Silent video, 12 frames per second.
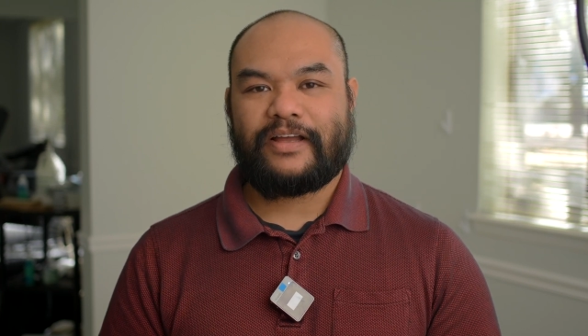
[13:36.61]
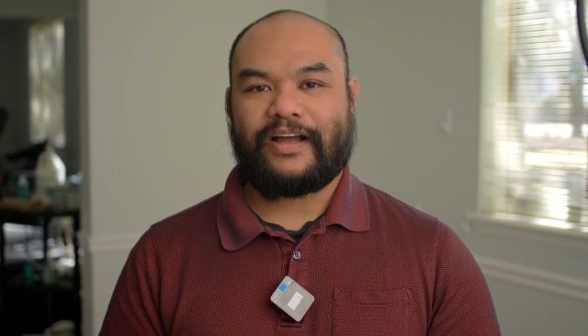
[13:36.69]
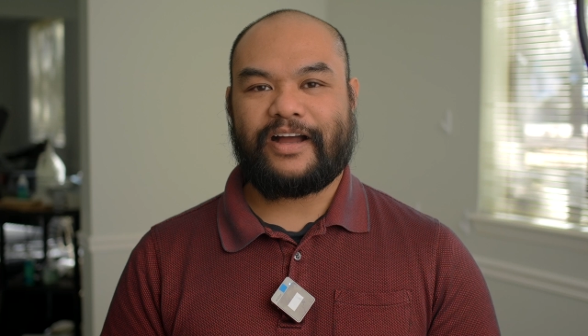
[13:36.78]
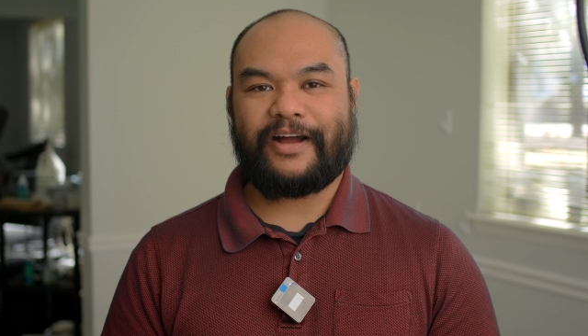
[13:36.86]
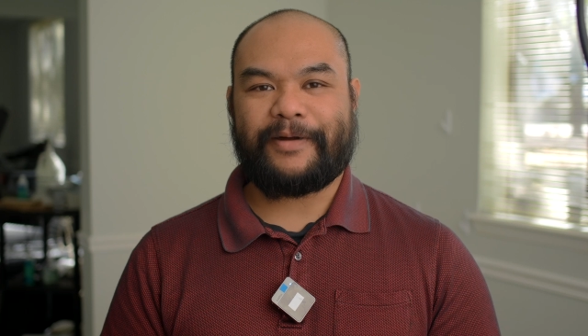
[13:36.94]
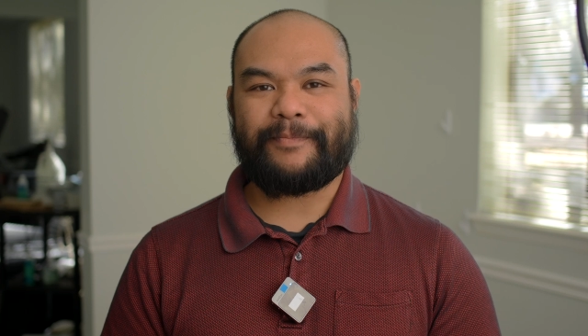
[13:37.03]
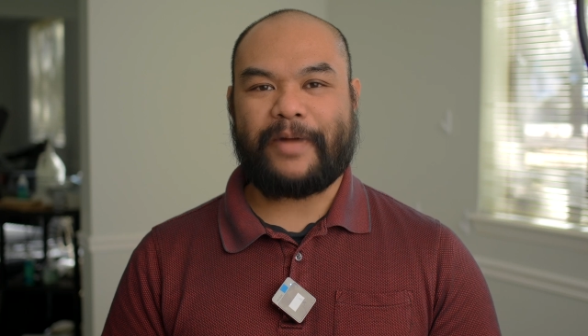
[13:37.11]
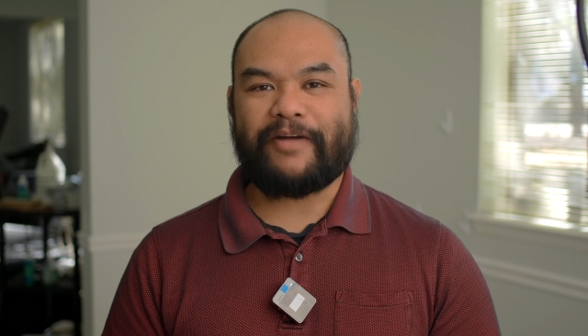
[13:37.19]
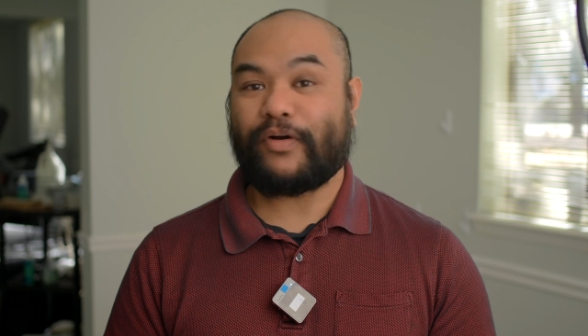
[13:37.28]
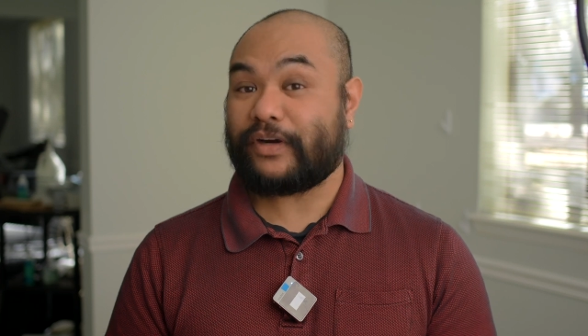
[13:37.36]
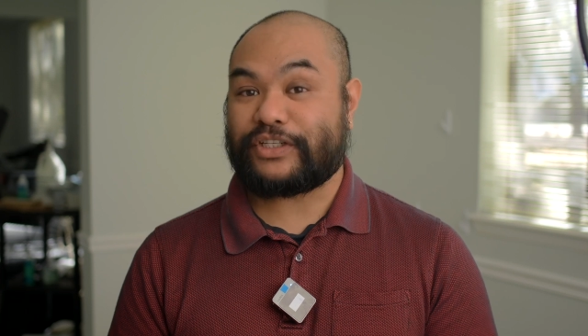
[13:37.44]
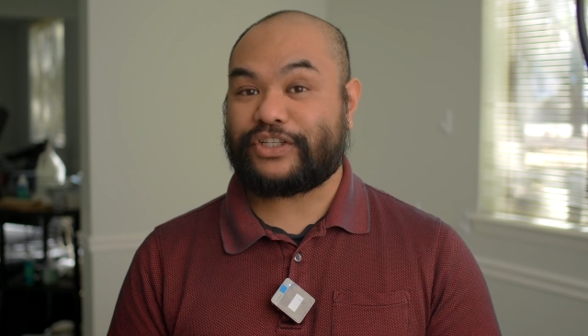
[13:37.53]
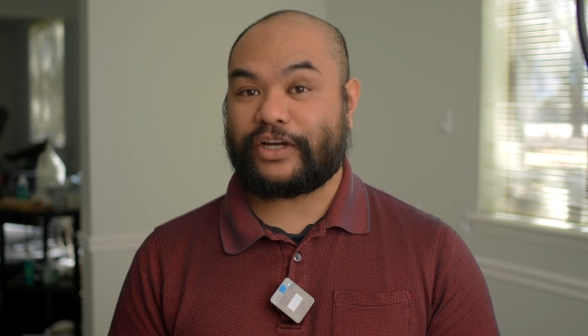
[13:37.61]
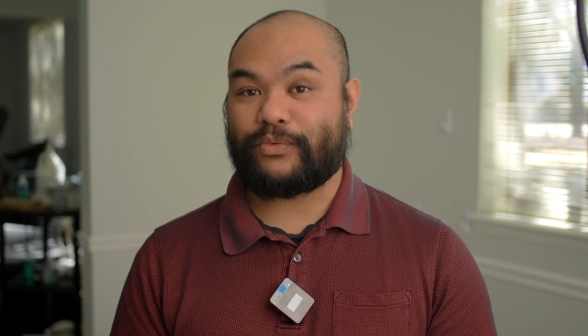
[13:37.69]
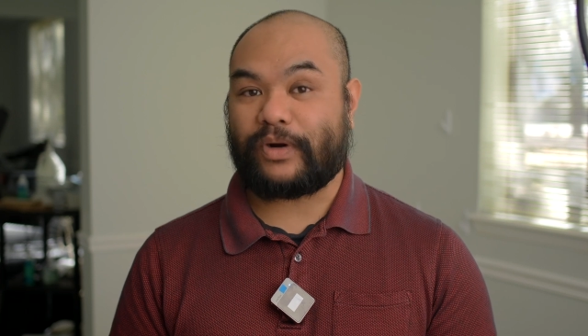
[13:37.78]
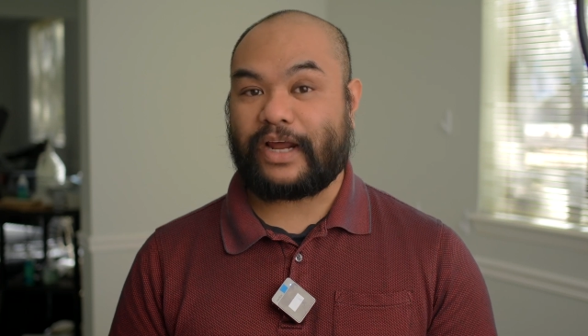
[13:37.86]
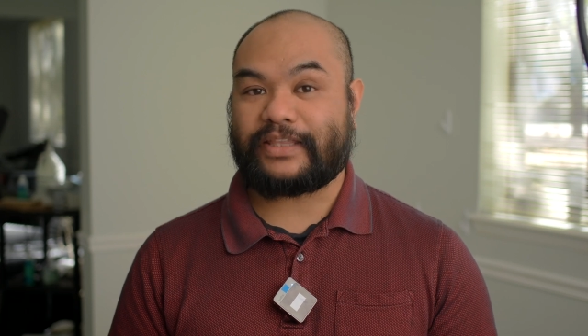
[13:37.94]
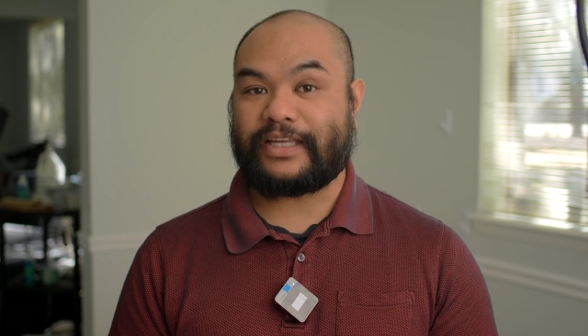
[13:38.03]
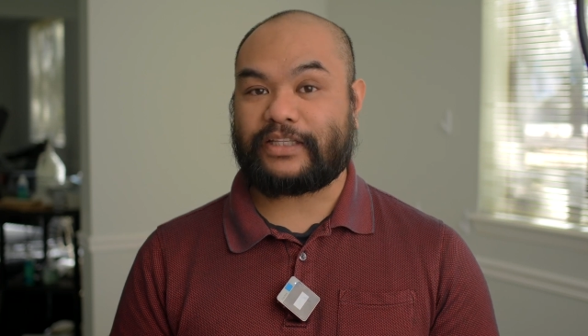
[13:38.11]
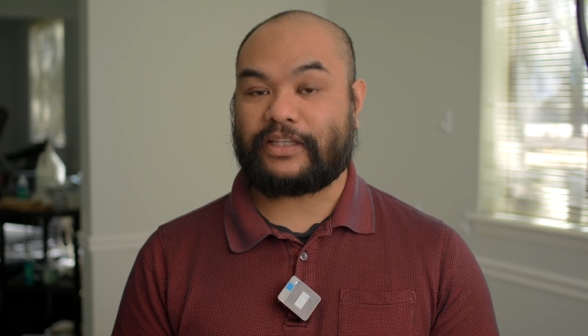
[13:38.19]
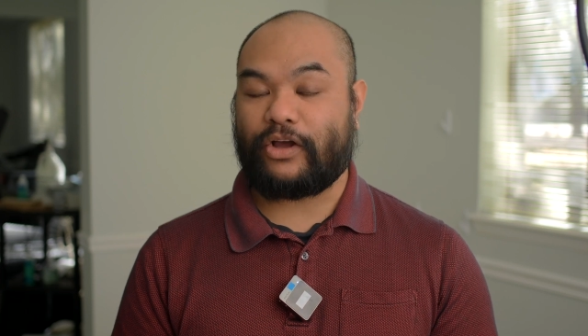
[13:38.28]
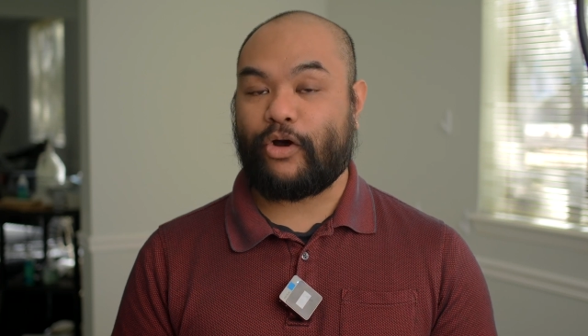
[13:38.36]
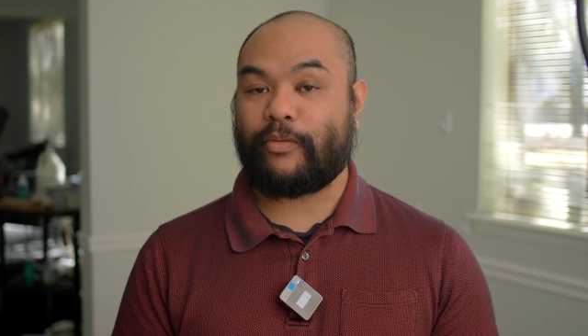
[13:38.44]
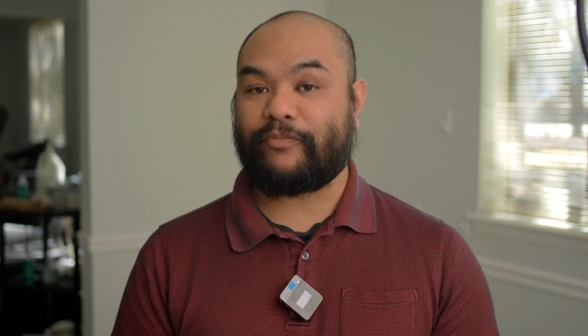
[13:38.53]
I've already shared what I think the
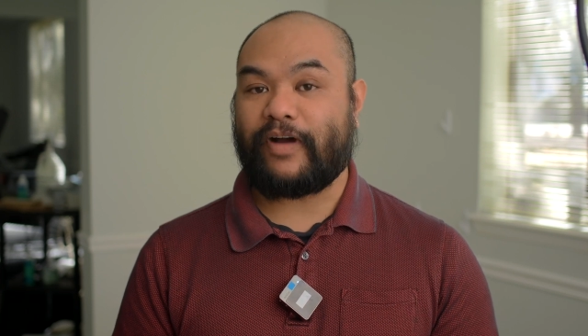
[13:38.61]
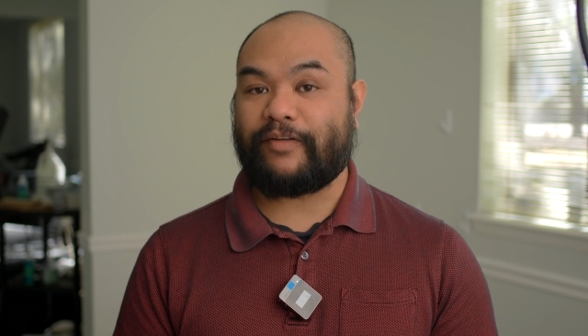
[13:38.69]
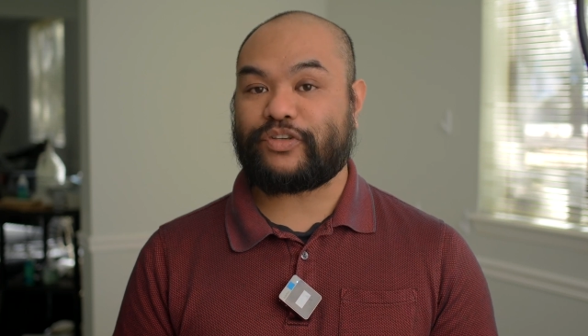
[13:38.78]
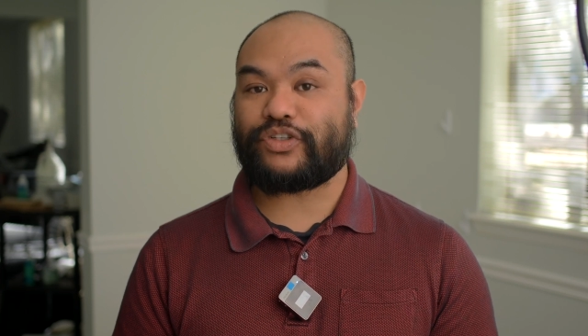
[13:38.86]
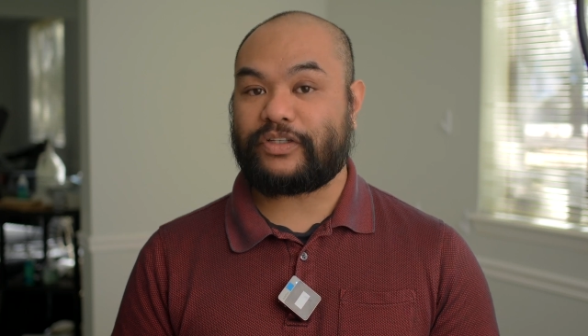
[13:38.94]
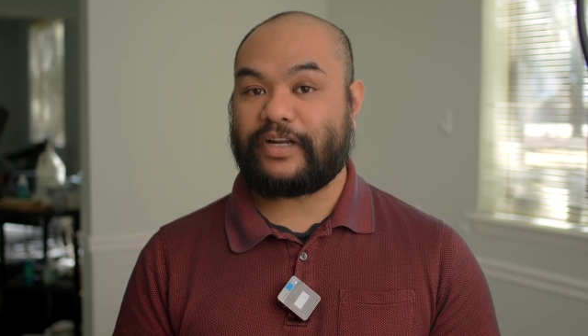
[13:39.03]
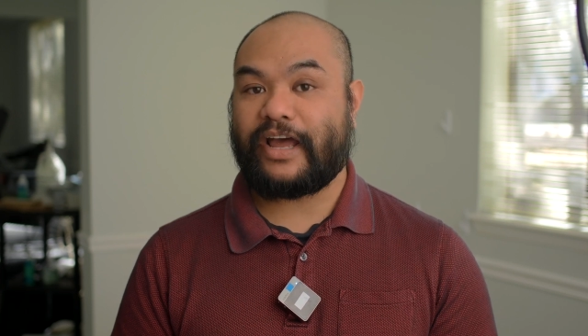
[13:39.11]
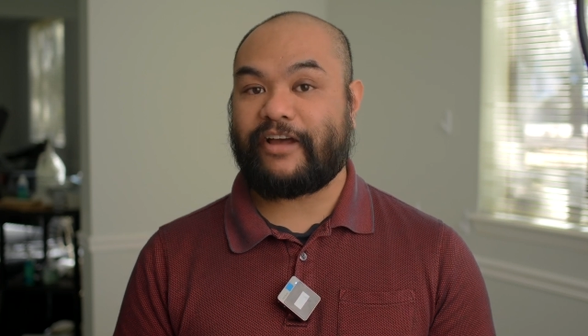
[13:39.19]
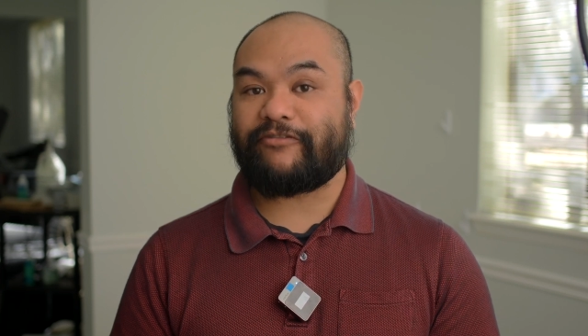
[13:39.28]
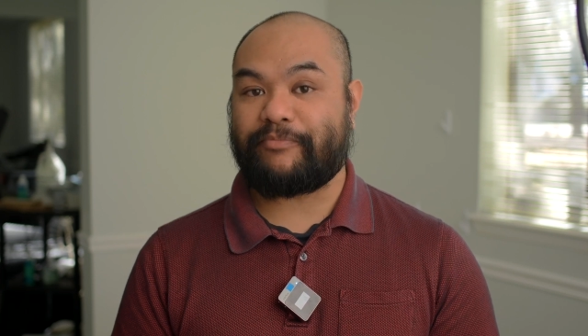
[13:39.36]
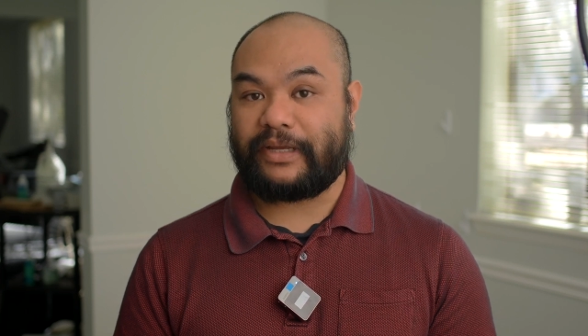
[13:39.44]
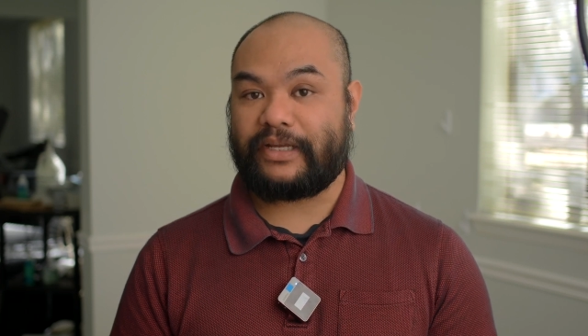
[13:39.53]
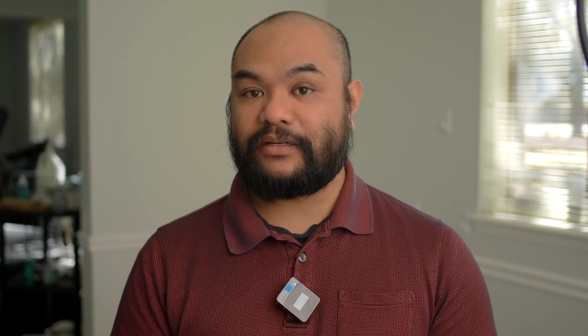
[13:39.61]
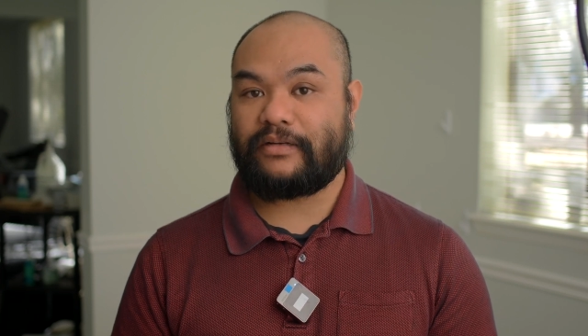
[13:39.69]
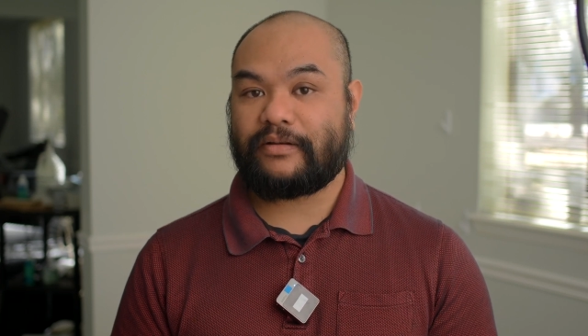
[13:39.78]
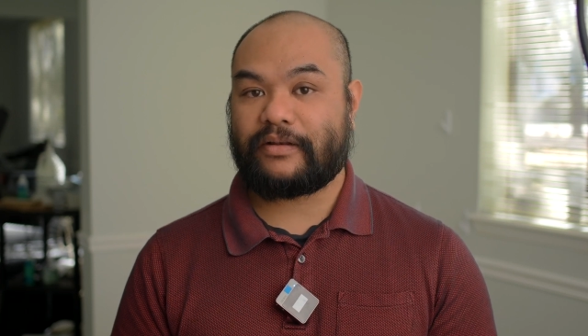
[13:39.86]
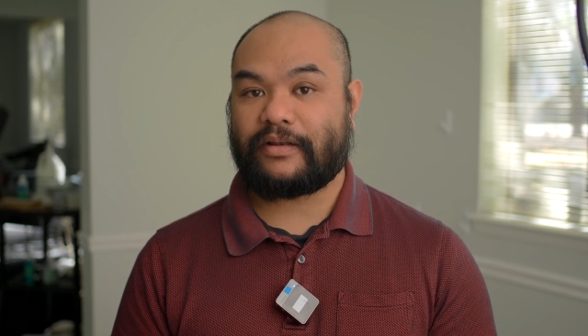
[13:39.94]
OM5 should have been,